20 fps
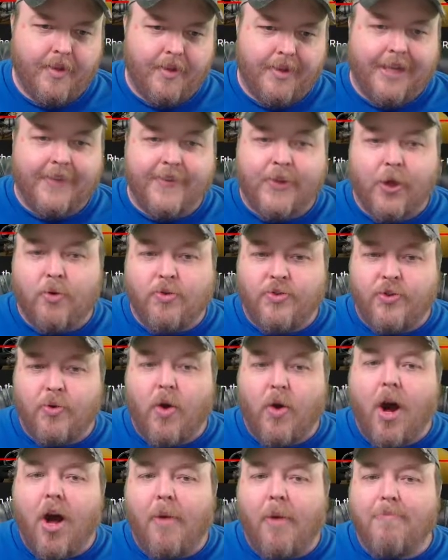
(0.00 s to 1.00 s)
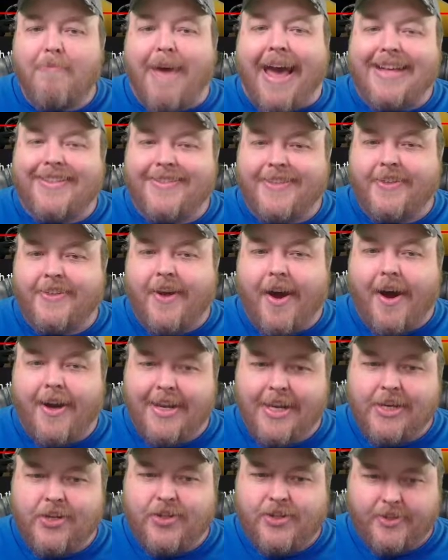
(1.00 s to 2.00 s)
Like, those are all Mastodon
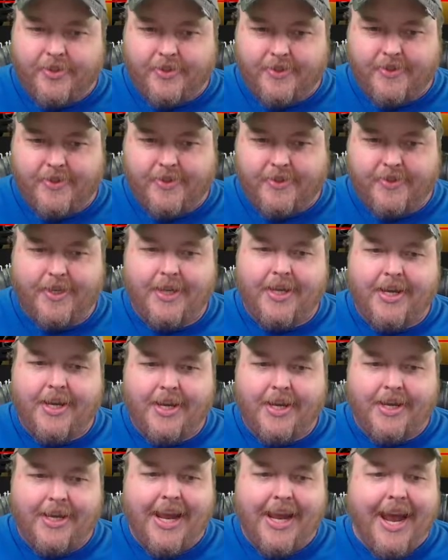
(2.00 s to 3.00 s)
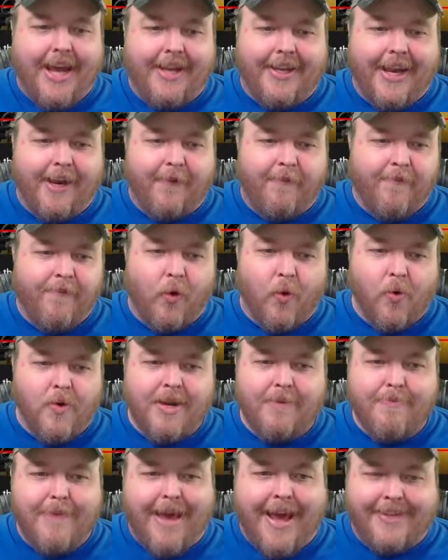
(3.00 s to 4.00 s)
engines. He had like
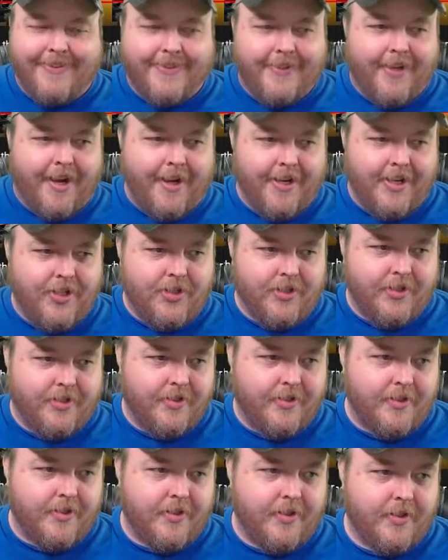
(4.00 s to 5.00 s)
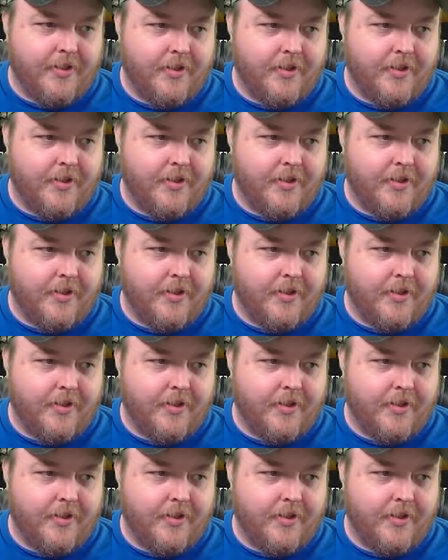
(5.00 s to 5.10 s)
40 Mastodon engines.